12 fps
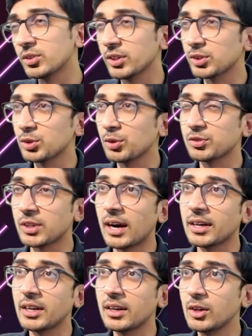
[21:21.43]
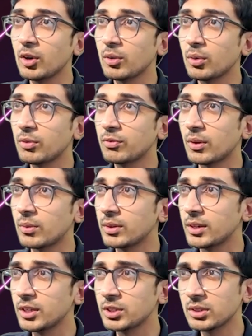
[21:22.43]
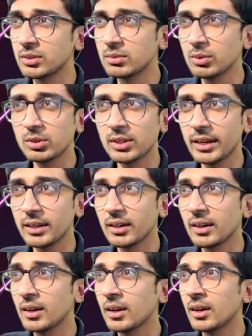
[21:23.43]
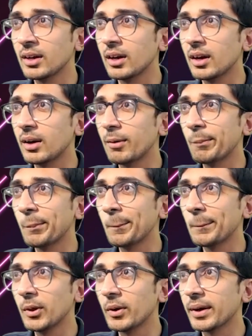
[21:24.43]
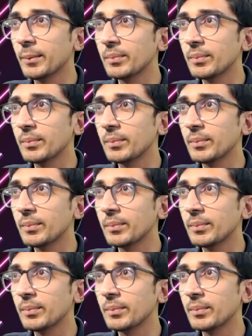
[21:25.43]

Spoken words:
Okay, so you've started your own foundation, looks like. Okay,